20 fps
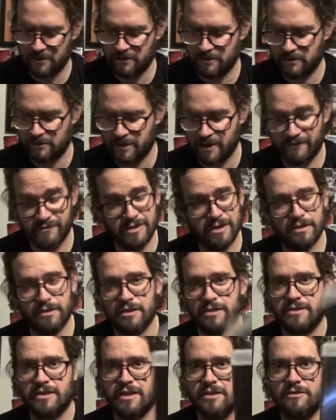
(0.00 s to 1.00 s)
Haven't seen
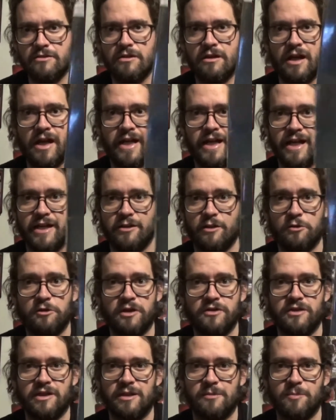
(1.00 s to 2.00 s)
this either, and I know
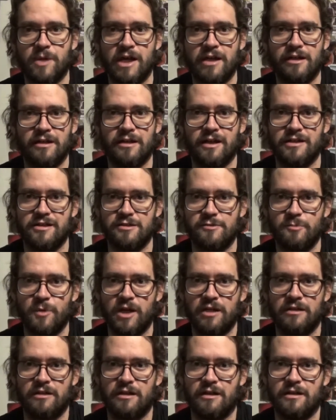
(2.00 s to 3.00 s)
nothing about it. I just
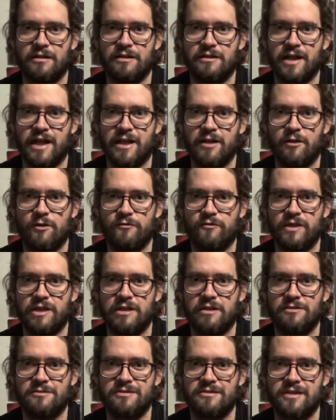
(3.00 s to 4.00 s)
bought it on an Arrow
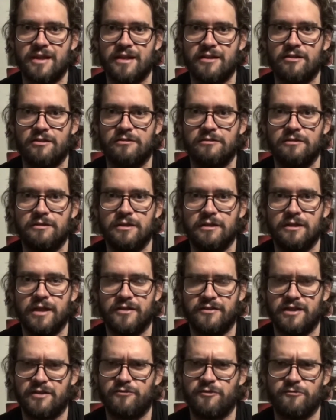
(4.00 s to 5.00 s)
Video sale, I
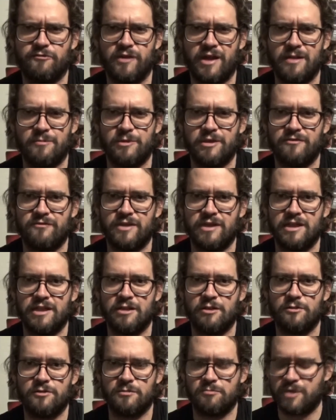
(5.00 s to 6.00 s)
think from Family
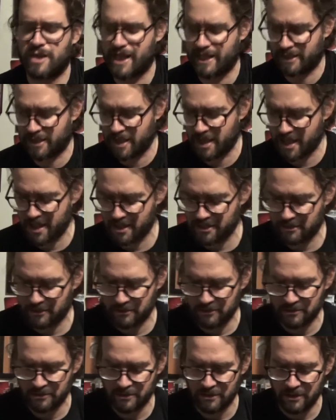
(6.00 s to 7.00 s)
Video. The Black Cat.
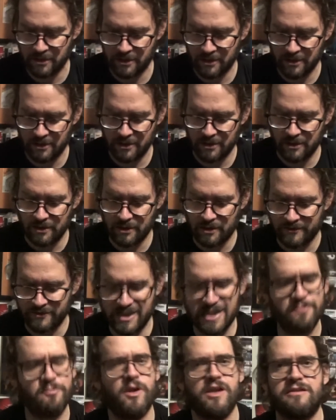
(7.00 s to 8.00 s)

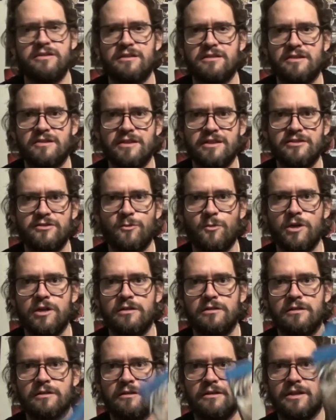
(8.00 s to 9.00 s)
Seen pieces of this
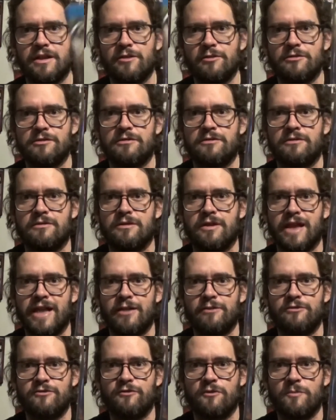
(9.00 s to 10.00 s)
one. Killer
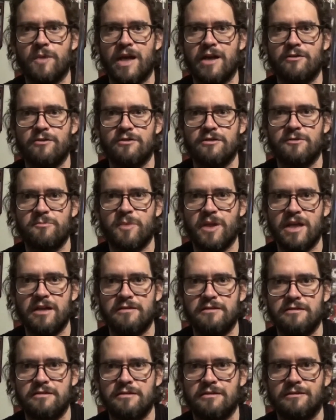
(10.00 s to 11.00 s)
Clowns from Outer
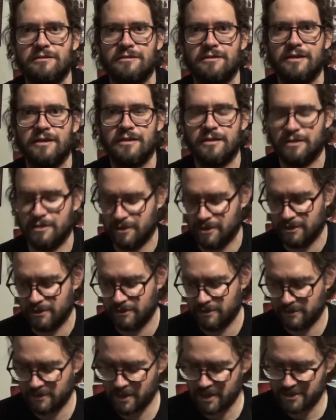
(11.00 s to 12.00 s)
Space.
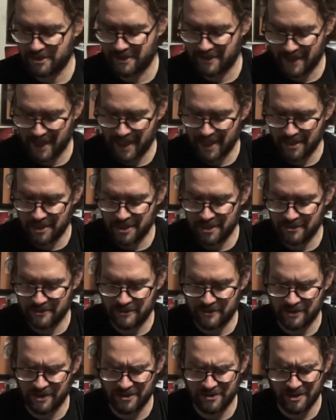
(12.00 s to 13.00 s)

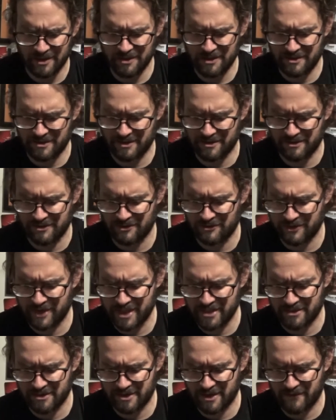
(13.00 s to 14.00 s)
1980s. I think this is
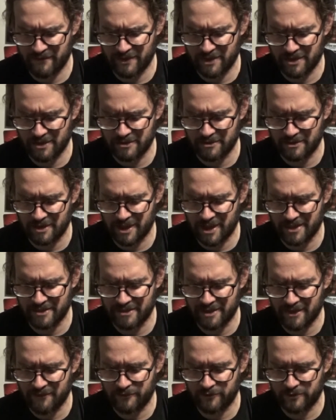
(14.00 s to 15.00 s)
late 70s, and I
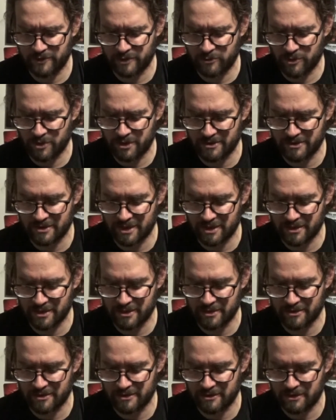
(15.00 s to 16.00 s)
definitely want to
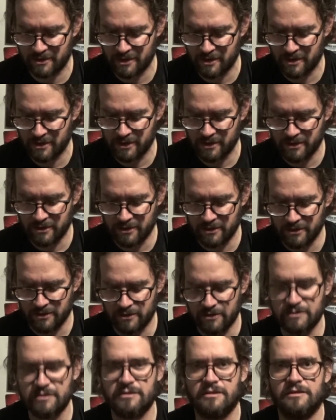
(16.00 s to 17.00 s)
this
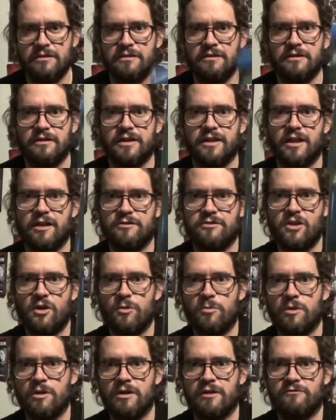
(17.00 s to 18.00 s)
in
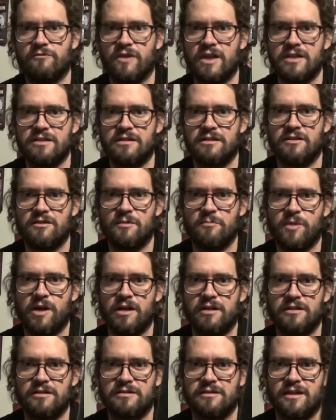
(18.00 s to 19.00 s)
October. Invasion of the
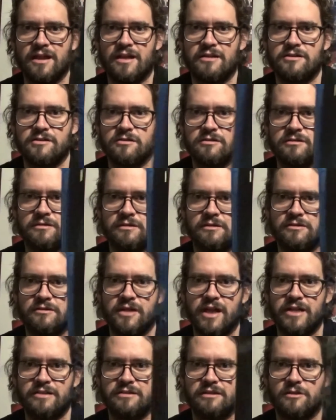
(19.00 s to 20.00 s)
Body Snatchers.
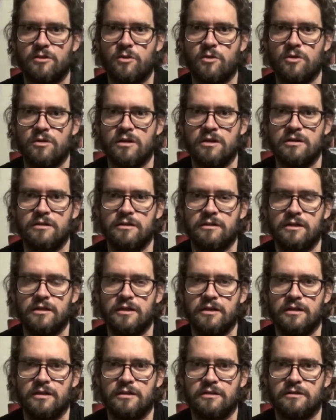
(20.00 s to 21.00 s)
Classic horror.
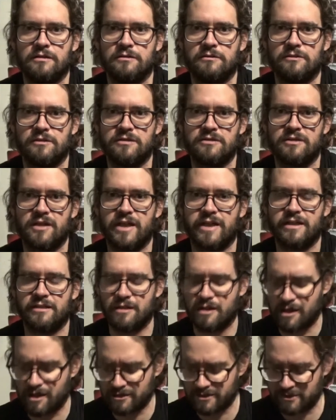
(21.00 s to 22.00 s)
Looks like an
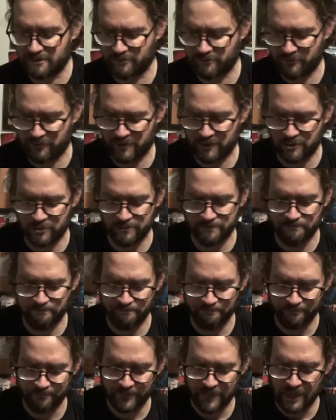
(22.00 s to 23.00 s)
awesome film.
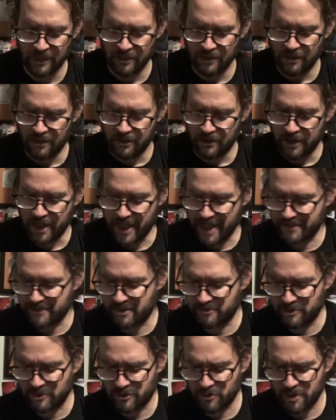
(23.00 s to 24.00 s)
And
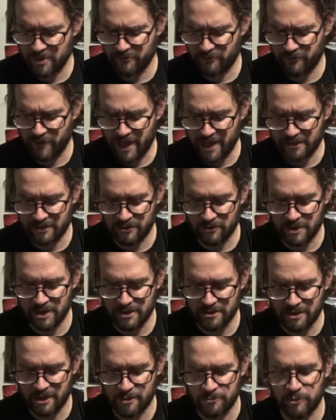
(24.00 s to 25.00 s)
some Scream Factory
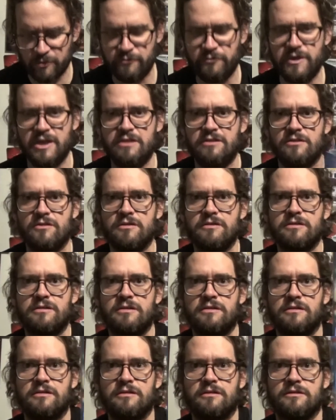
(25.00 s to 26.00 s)
double
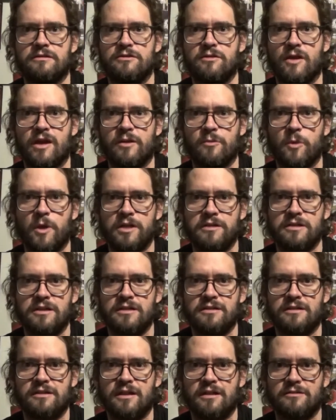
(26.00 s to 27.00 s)
features. Try and watch
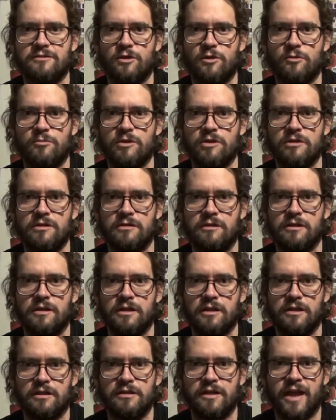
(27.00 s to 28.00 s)
these in October.
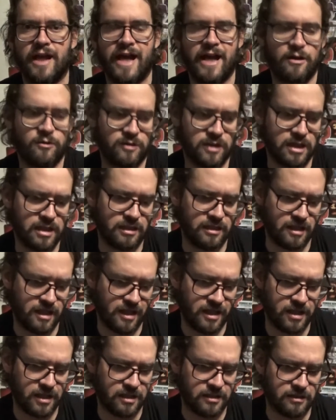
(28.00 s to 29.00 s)
The Outing
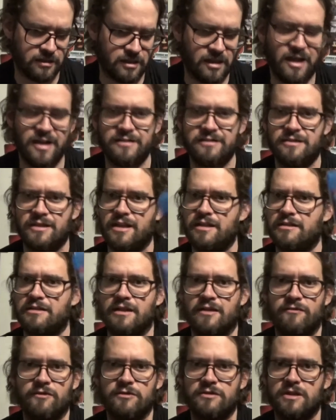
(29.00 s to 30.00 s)
and Godsend,
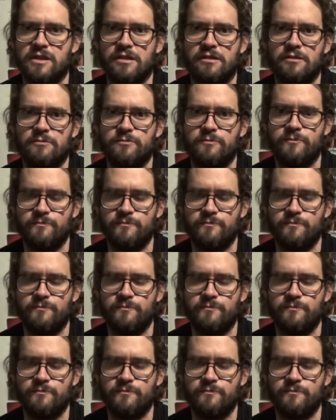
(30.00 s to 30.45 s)
never seen them.